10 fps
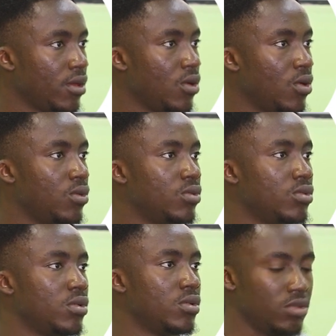Oh,
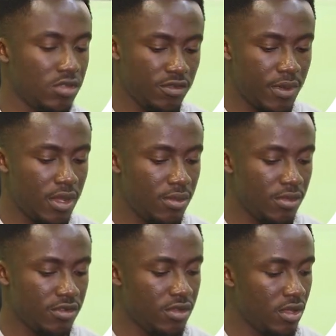spelling
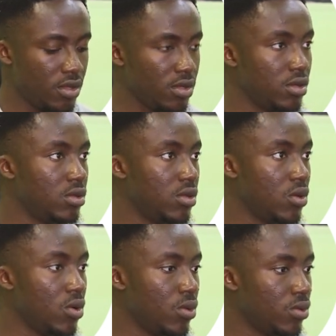mistake,
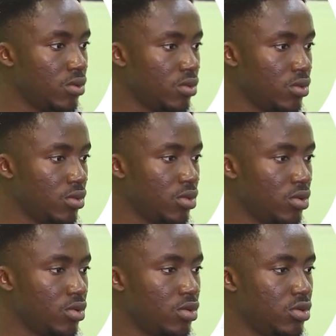logo.
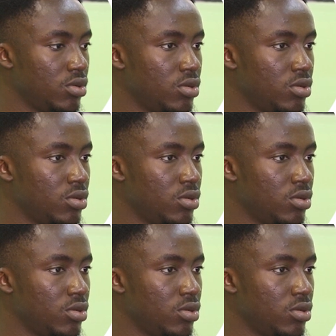Good.